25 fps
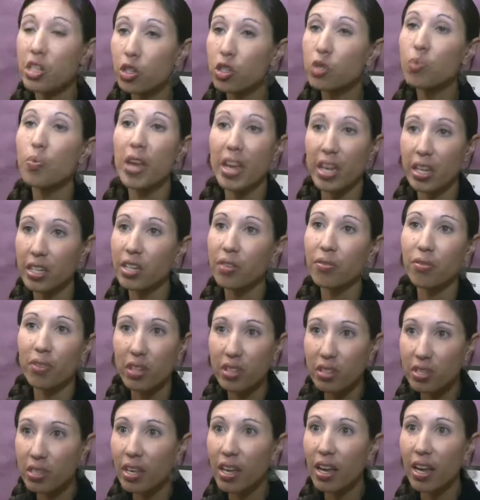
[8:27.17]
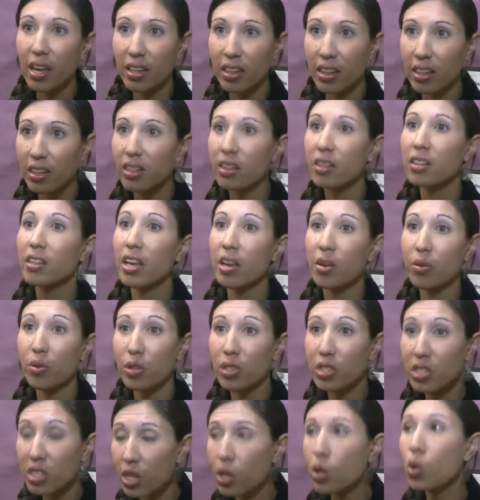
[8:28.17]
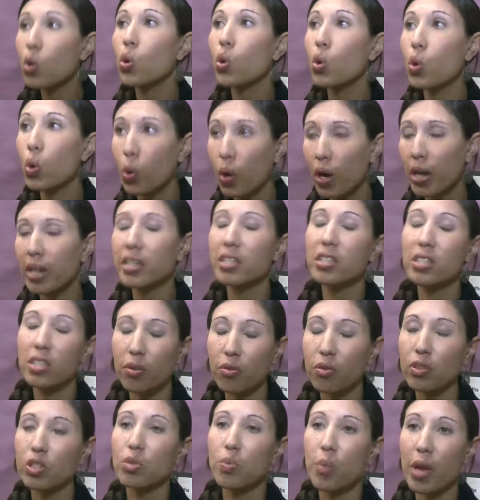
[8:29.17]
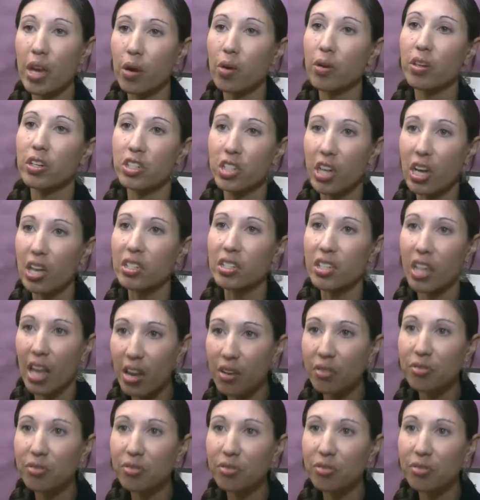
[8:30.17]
Teachers make a difference, and they are the single greatest difference maker in a child's